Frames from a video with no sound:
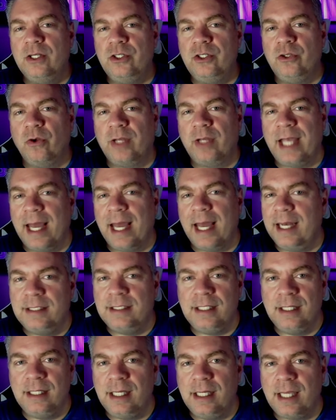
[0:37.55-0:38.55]
You'll get
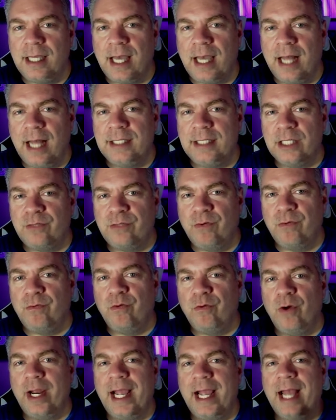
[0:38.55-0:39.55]
into the contest for
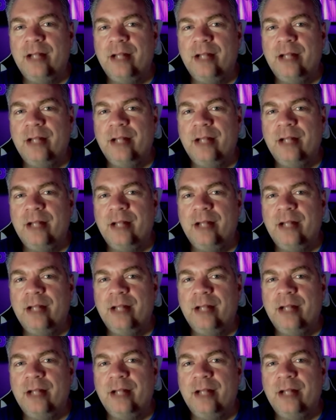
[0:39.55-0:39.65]
free